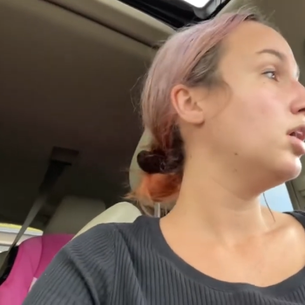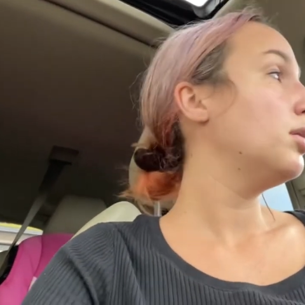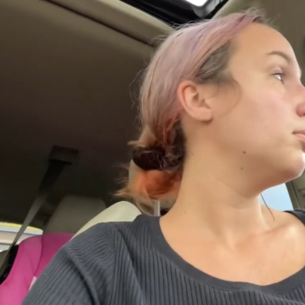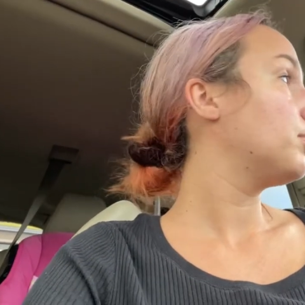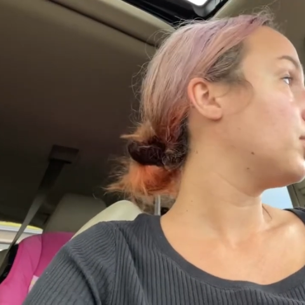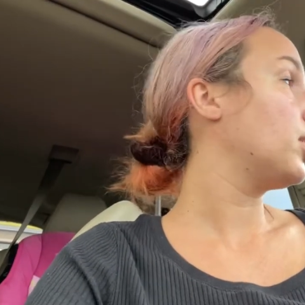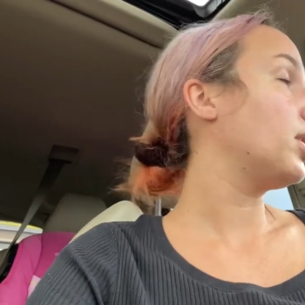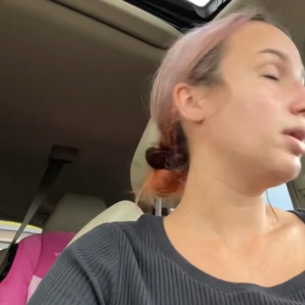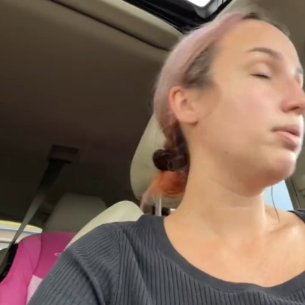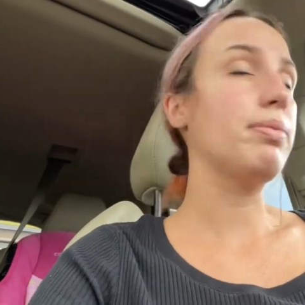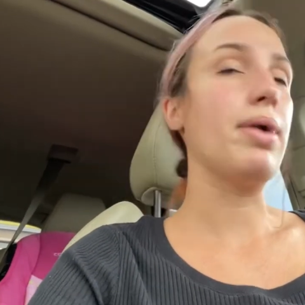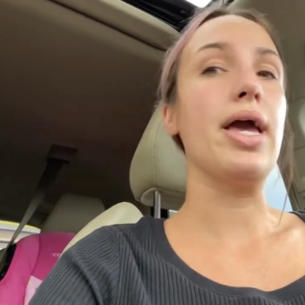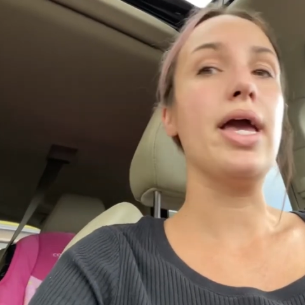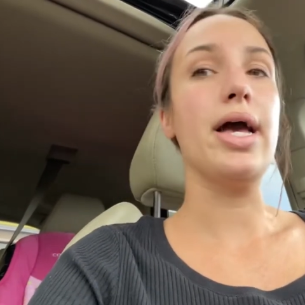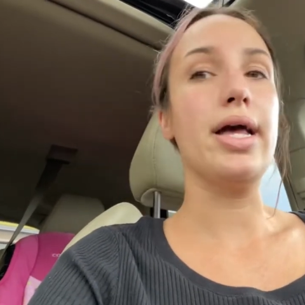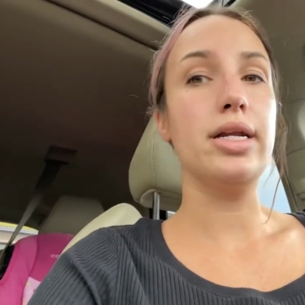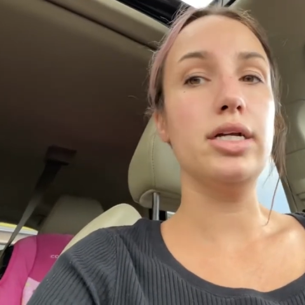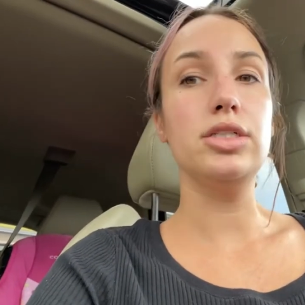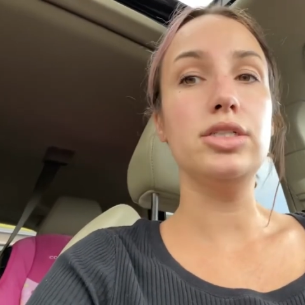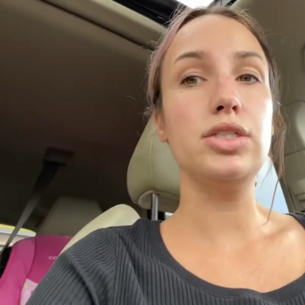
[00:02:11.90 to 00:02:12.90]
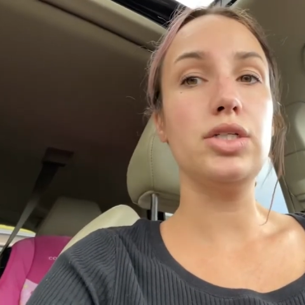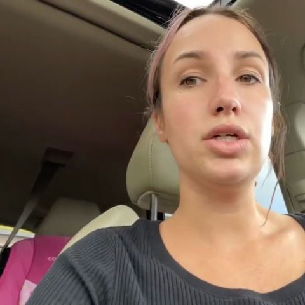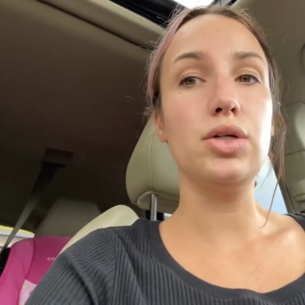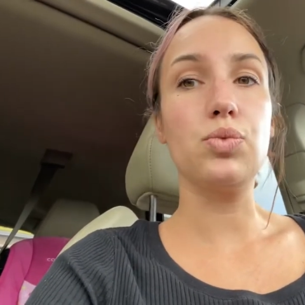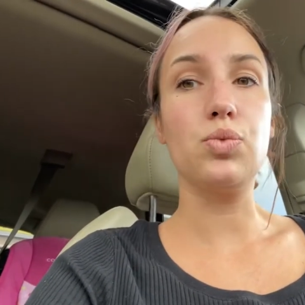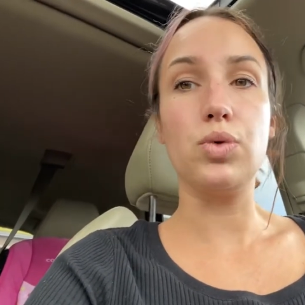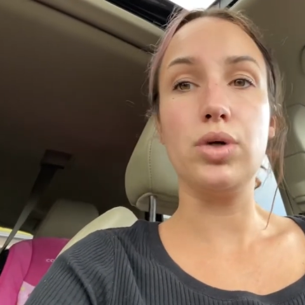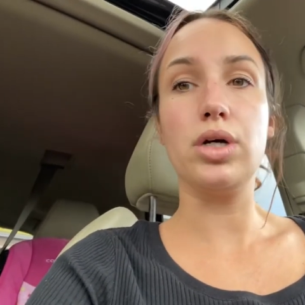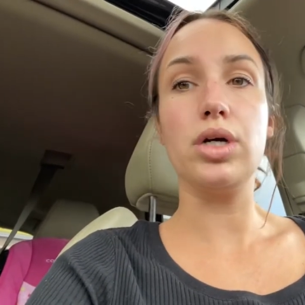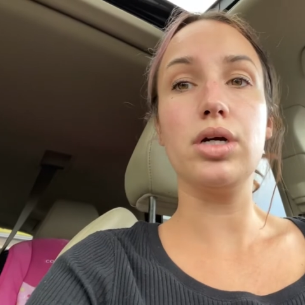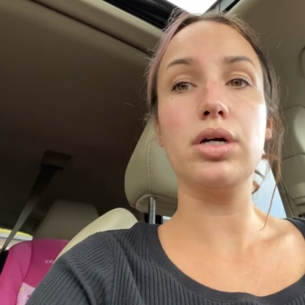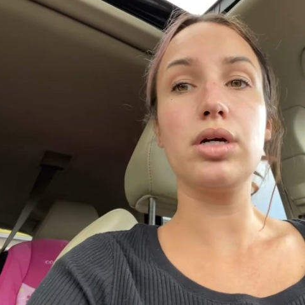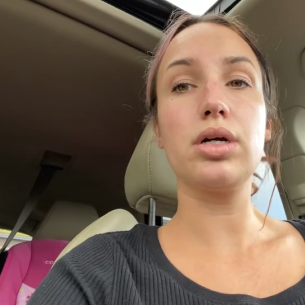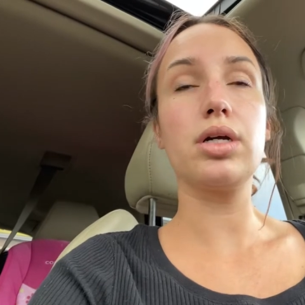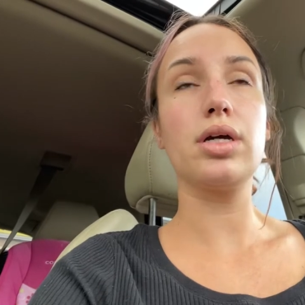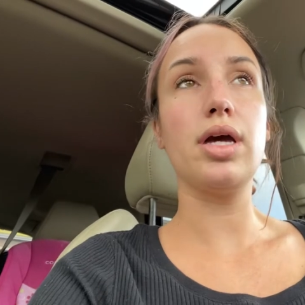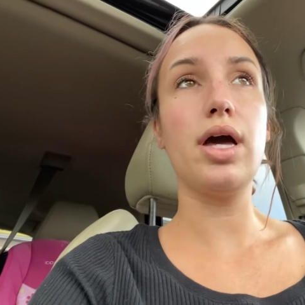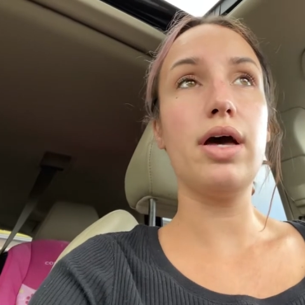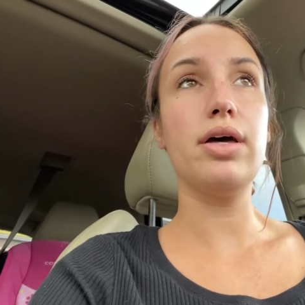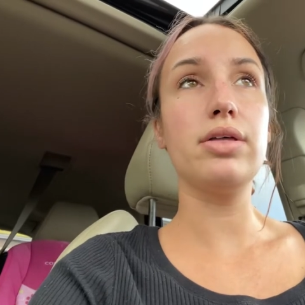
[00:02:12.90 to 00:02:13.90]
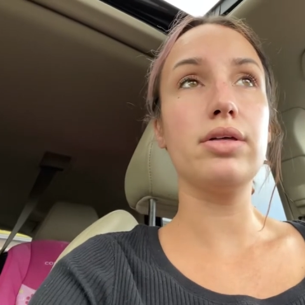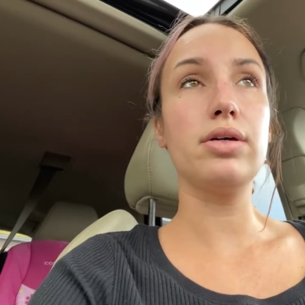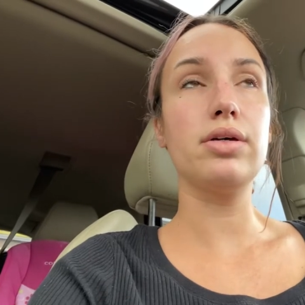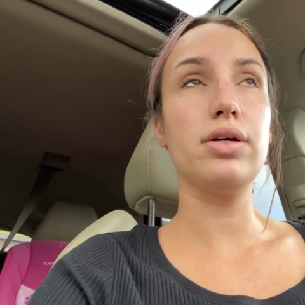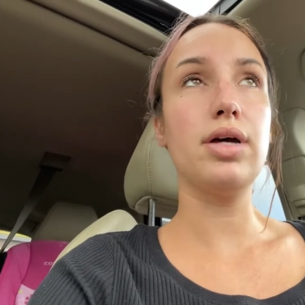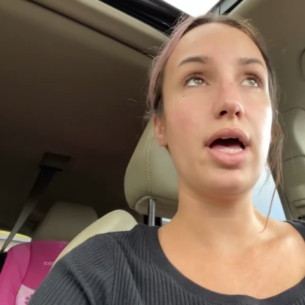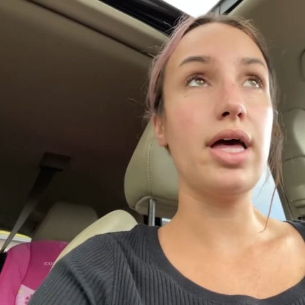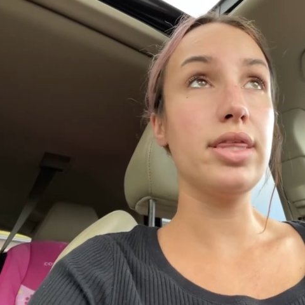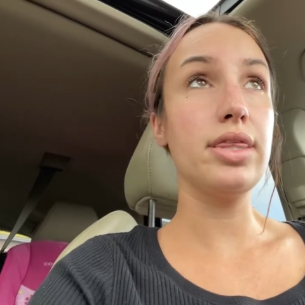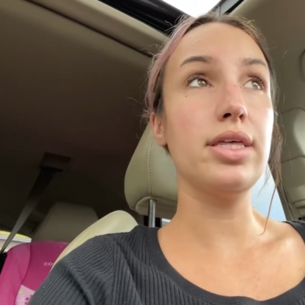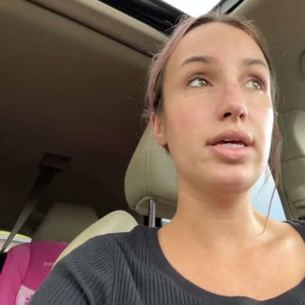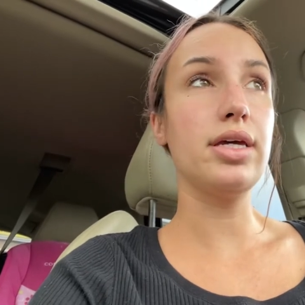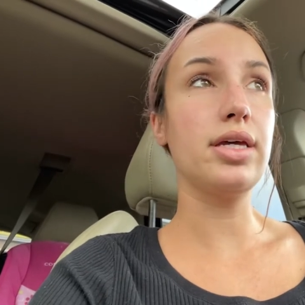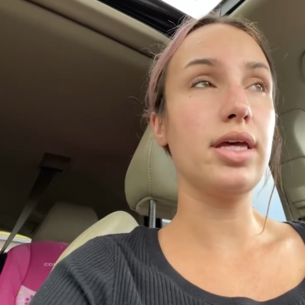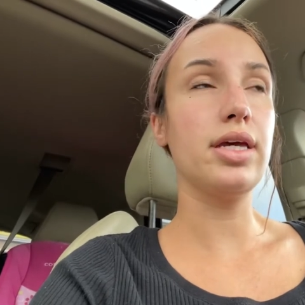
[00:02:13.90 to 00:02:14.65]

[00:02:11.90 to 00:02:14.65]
putting my energy and work ethic